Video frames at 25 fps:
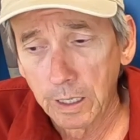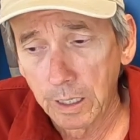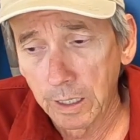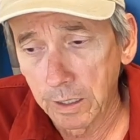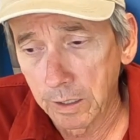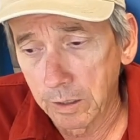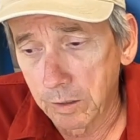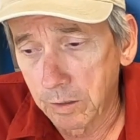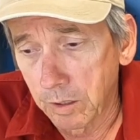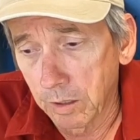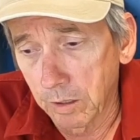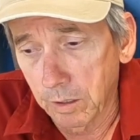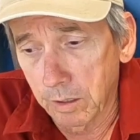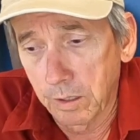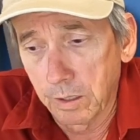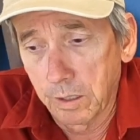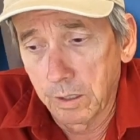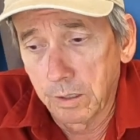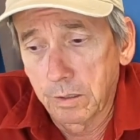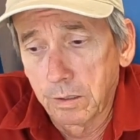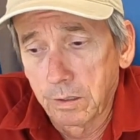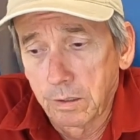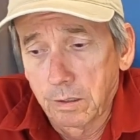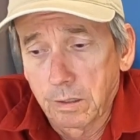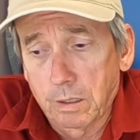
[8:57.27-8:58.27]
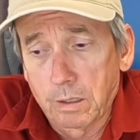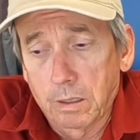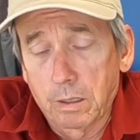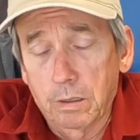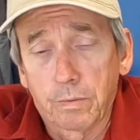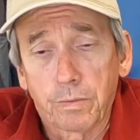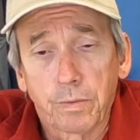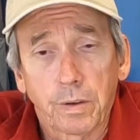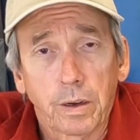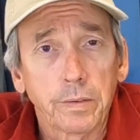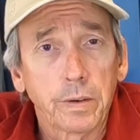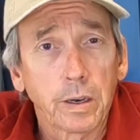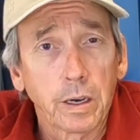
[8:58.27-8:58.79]
It took us
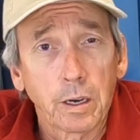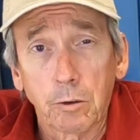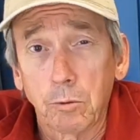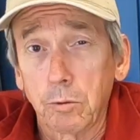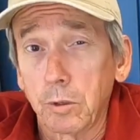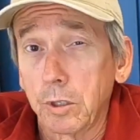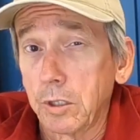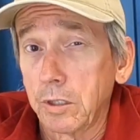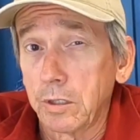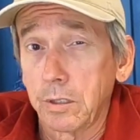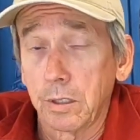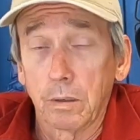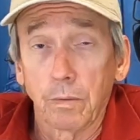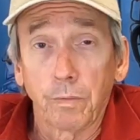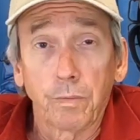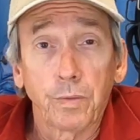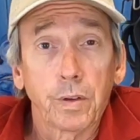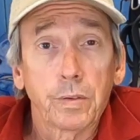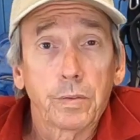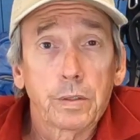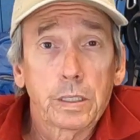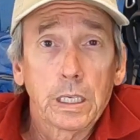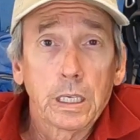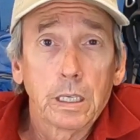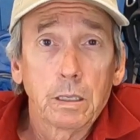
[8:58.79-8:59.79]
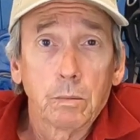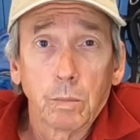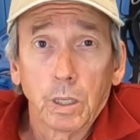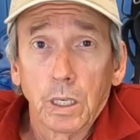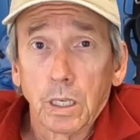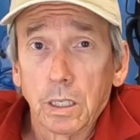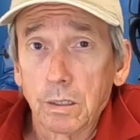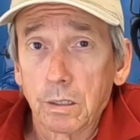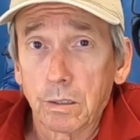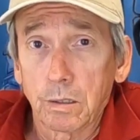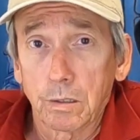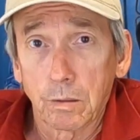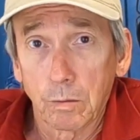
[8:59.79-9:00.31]
5 hours and 15
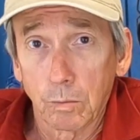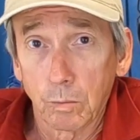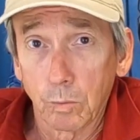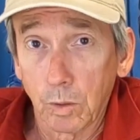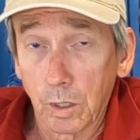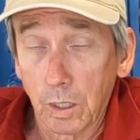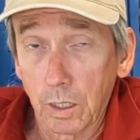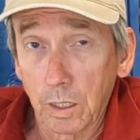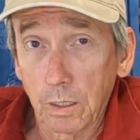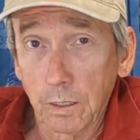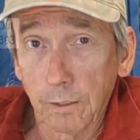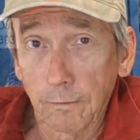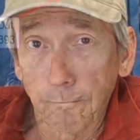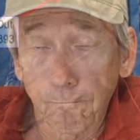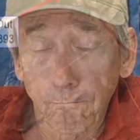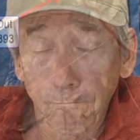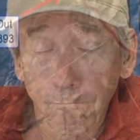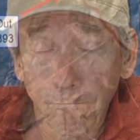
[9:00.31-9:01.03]
minutes to run it.